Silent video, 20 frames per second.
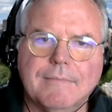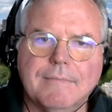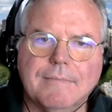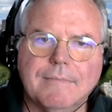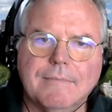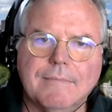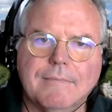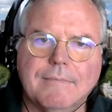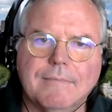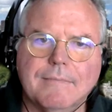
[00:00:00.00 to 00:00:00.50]

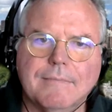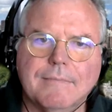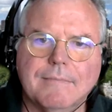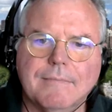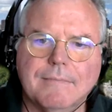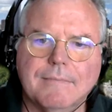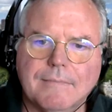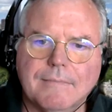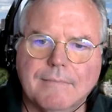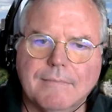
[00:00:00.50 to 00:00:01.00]

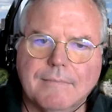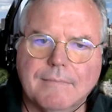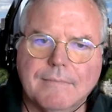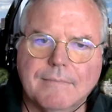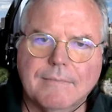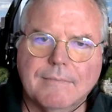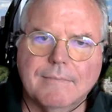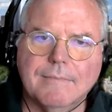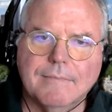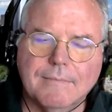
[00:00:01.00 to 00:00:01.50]

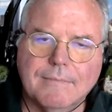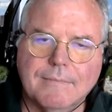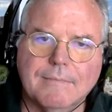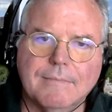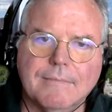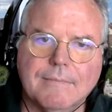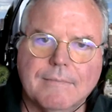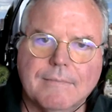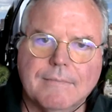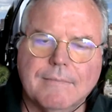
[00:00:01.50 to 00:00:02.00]

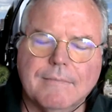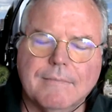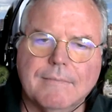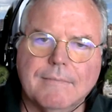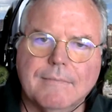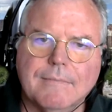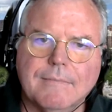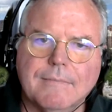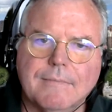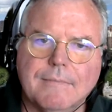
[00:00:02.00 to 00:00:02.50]

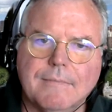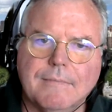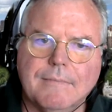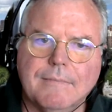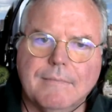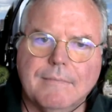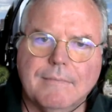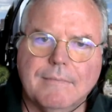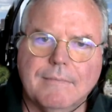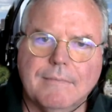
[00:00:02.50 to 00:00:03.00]

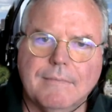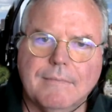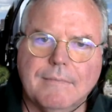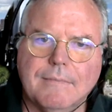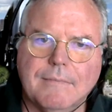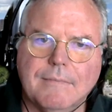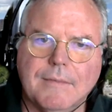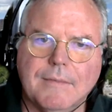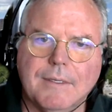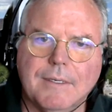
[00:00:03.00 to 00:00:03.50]

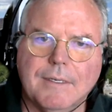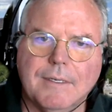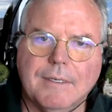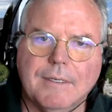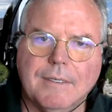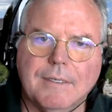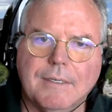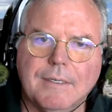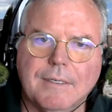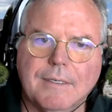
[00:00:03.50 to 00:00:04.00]

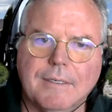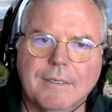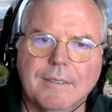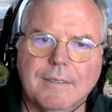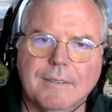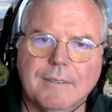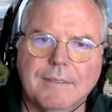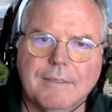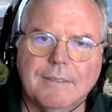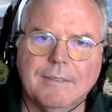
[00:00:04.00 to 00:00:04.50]

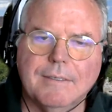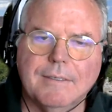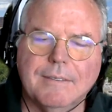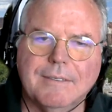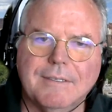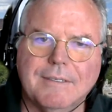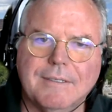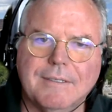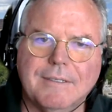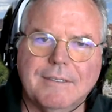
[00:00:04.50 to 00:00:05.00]

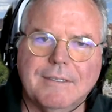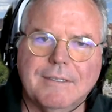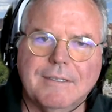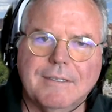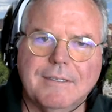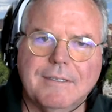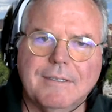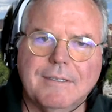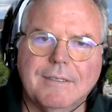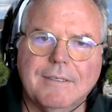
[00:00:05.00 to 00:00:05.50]

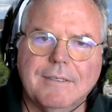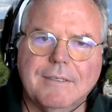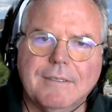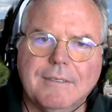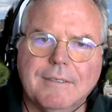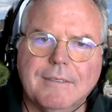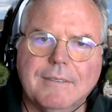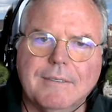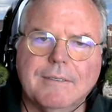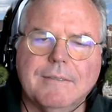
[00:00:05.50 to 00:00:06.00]

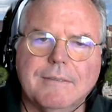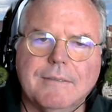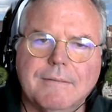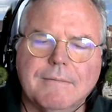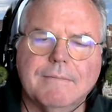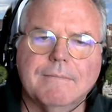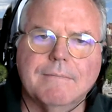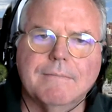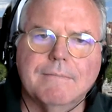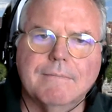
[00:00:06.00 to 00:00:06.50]

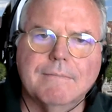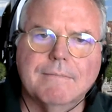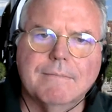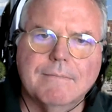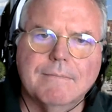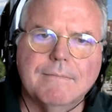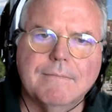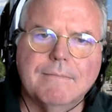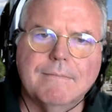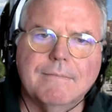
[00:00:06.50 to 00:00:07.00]

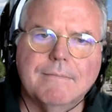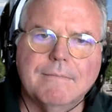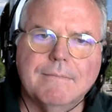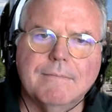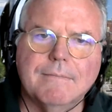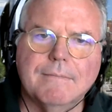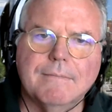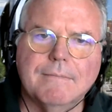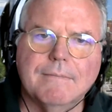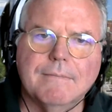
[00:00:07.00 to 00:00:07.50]

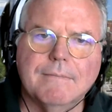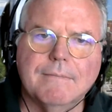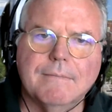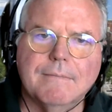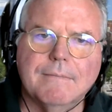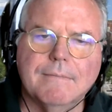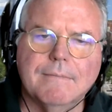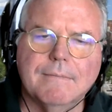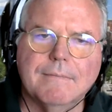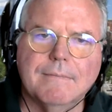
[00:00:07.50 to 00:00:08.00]
This person isn't speaking.